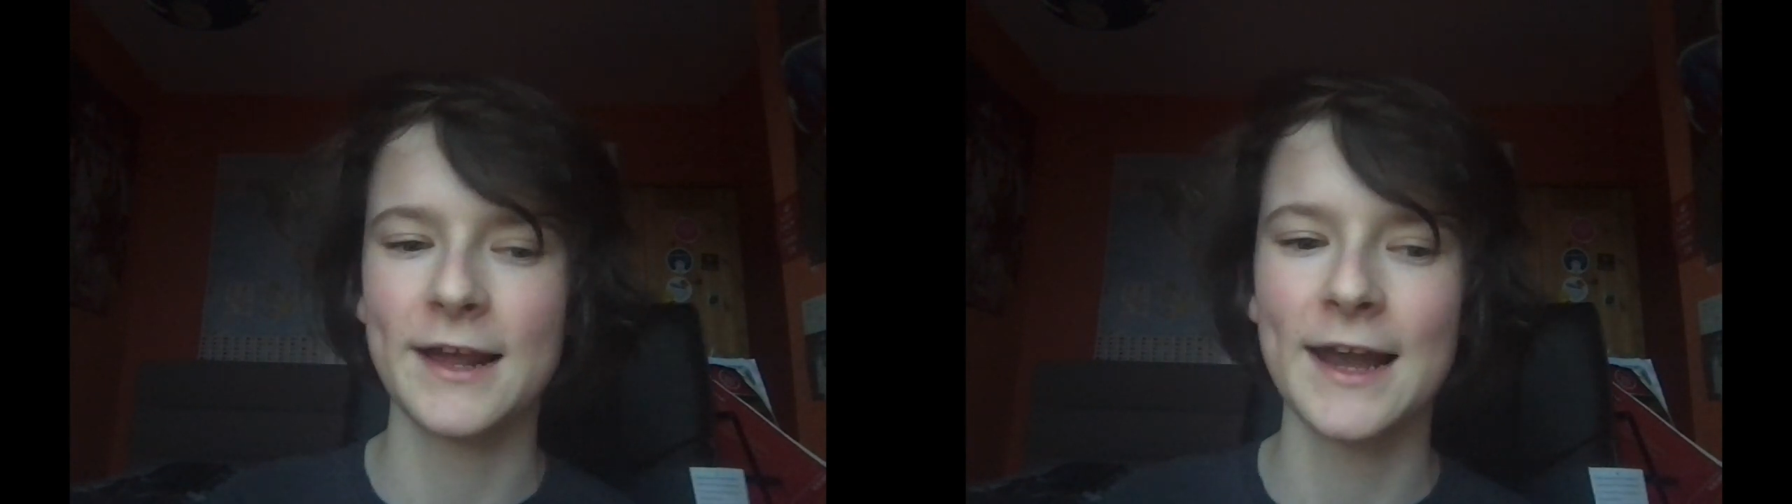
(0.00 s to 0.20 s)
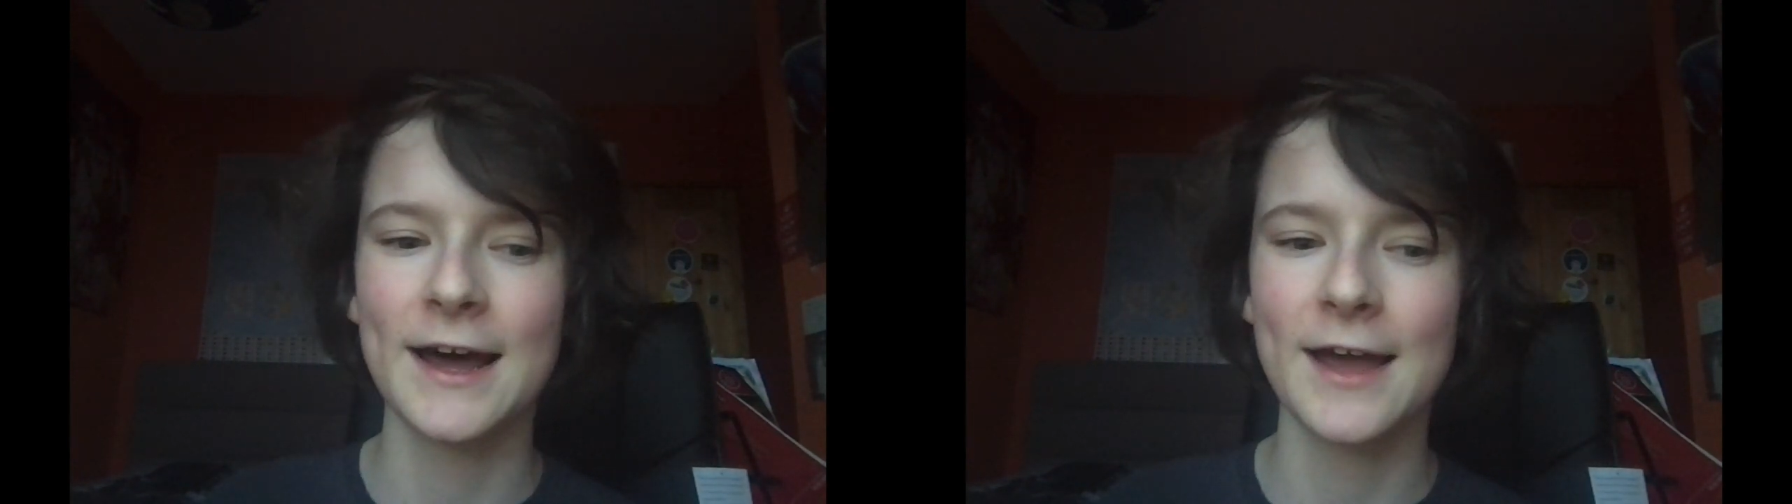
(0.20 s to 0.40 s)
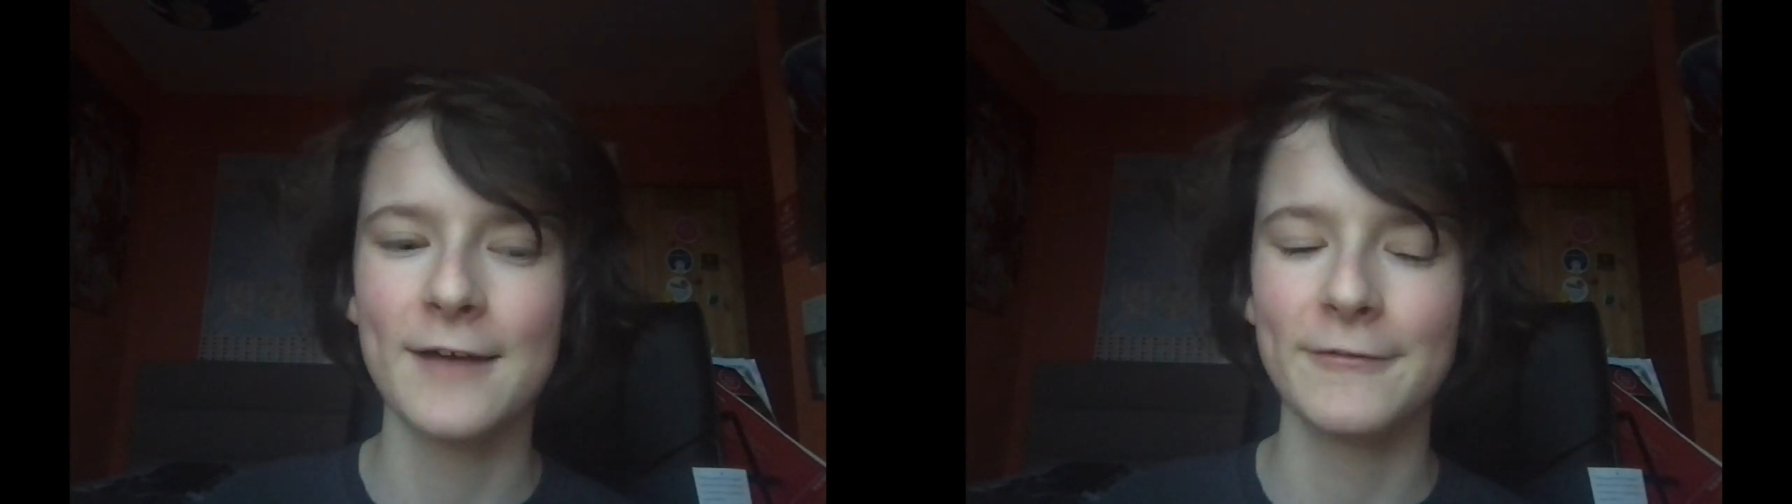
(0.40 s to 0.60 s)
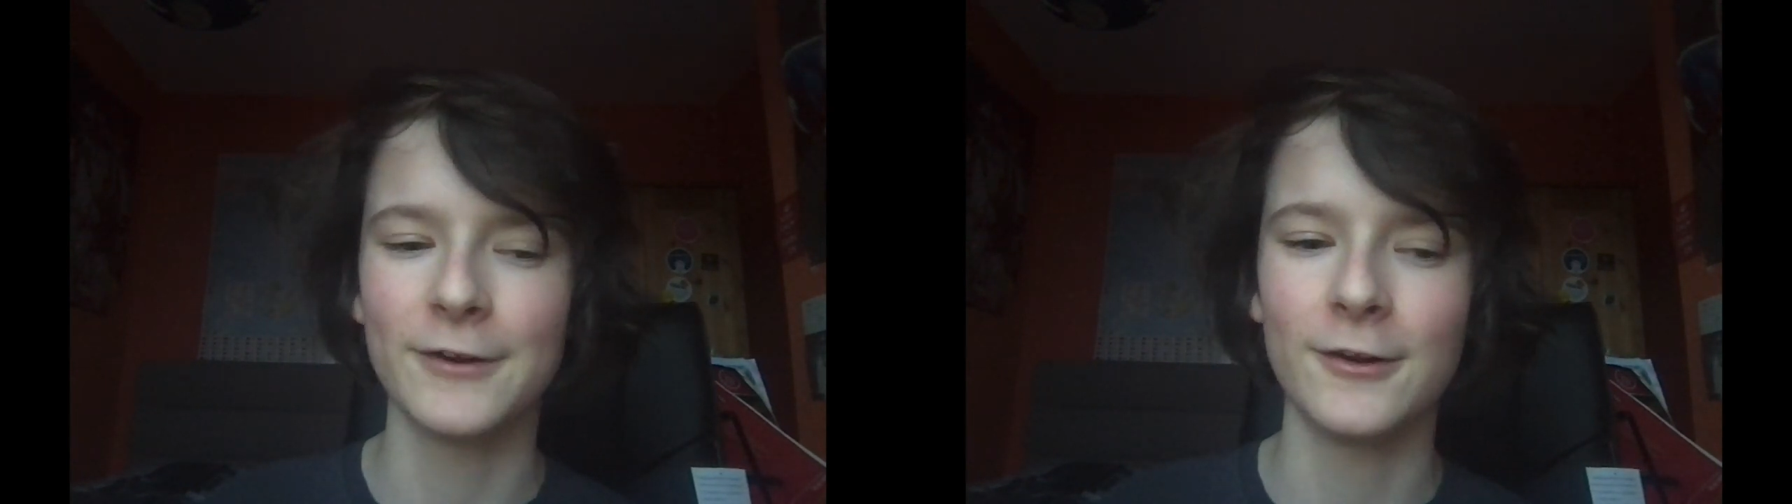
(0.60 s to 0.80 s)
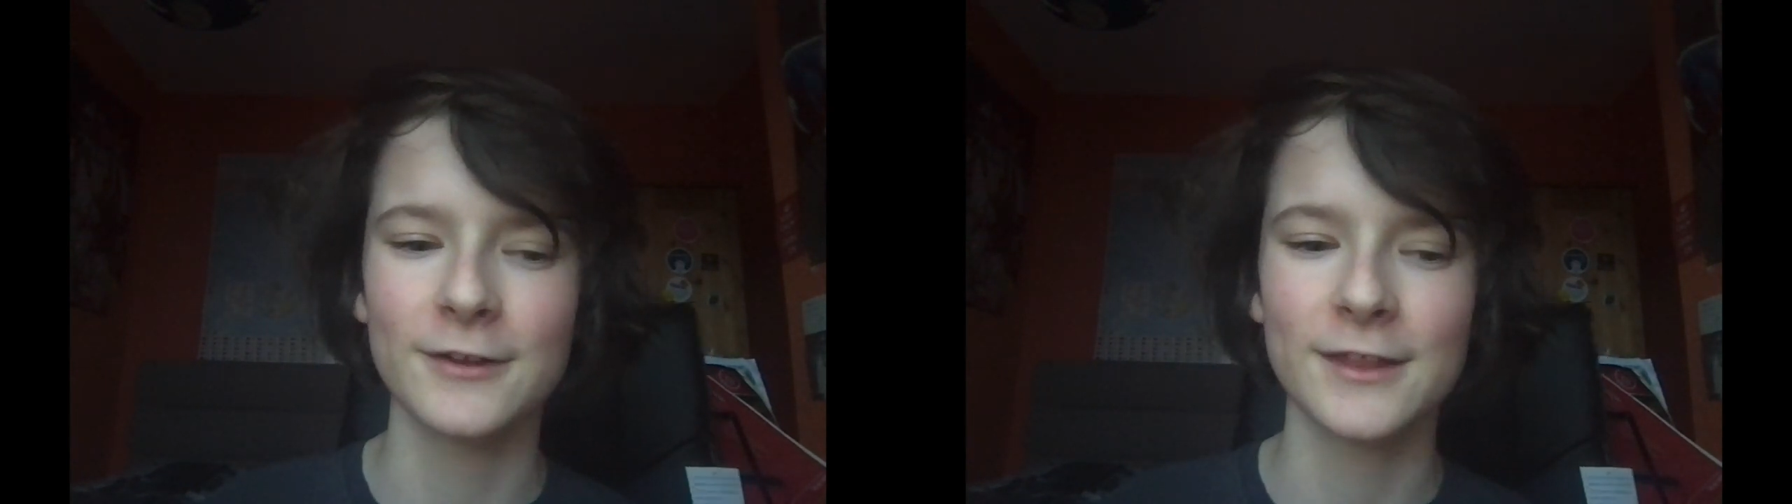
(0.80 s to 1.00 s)
I
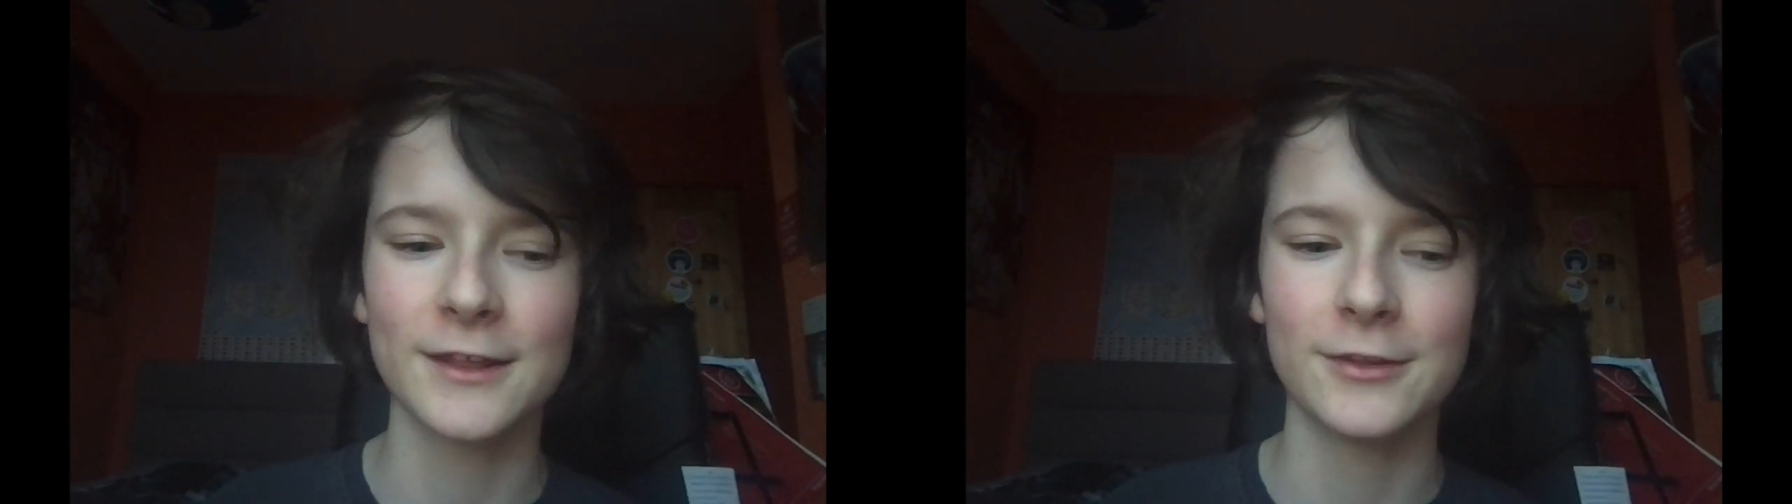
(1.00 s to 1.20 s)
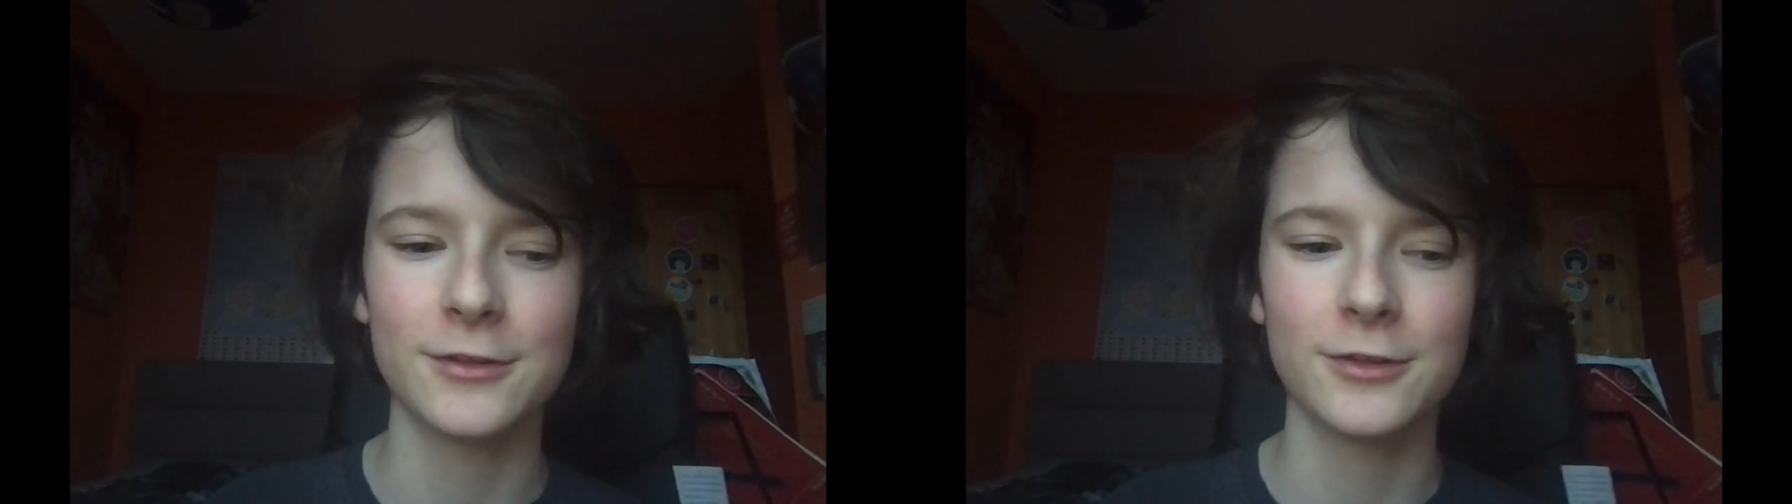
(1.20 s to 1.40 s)
haven't looked in